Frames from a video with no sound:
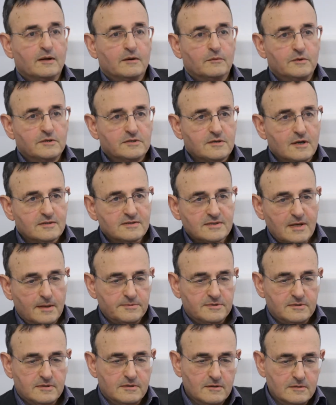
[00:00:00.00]
which are
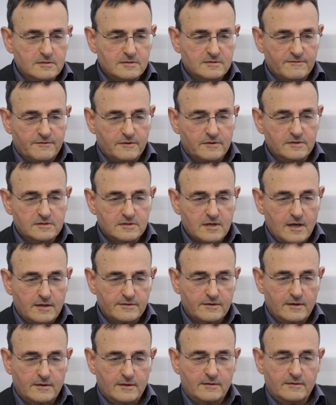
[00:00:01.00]
substitutes for each
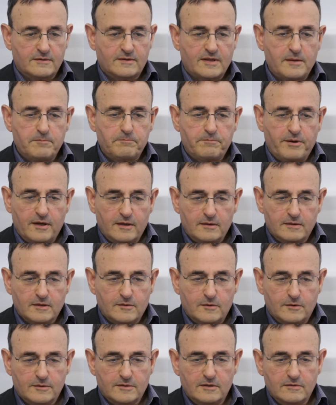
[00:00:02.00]
other. They paid
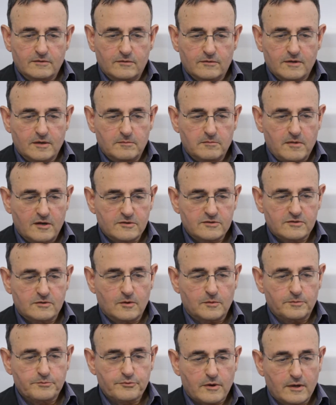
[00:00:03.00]
according to their
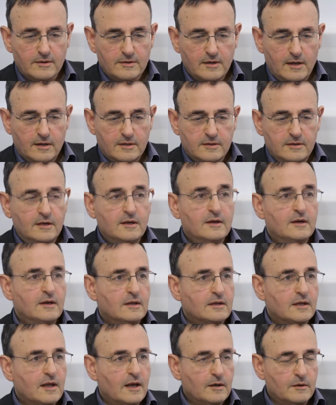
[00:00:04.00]
marginal product.
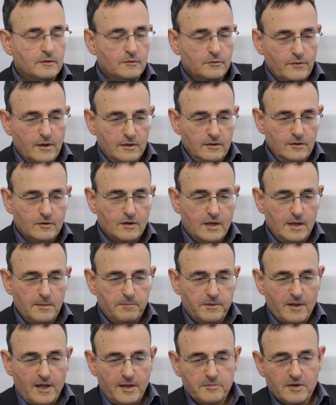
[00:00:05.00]
Now, when you
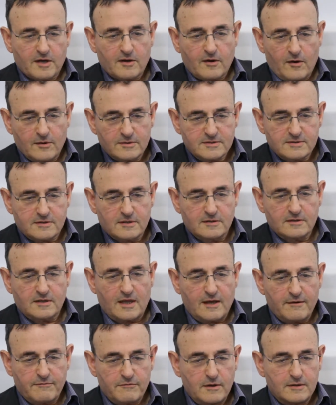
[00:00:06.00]
keep labor constant,
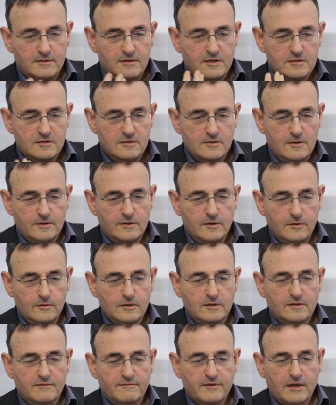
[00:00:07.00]
every additional
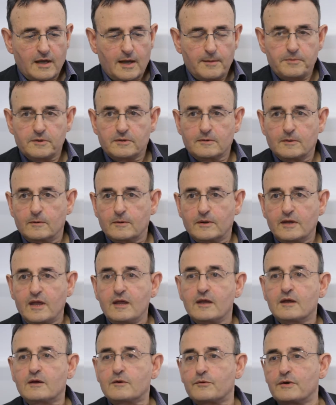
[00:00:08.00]
unit of capital
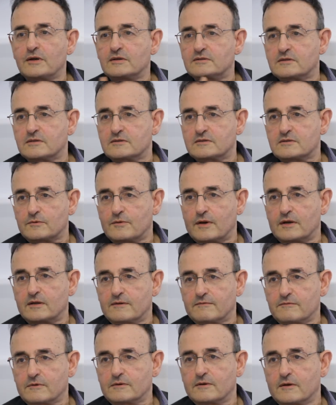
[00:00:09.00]
increases the
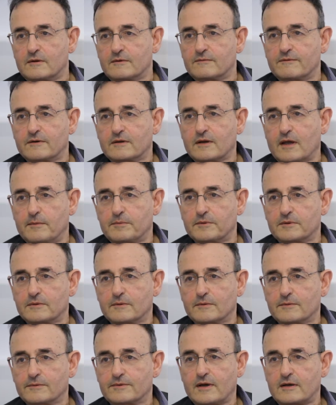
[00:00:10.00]
rate of return for
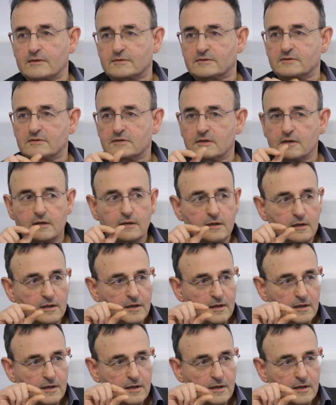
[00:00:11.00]
capital. That's the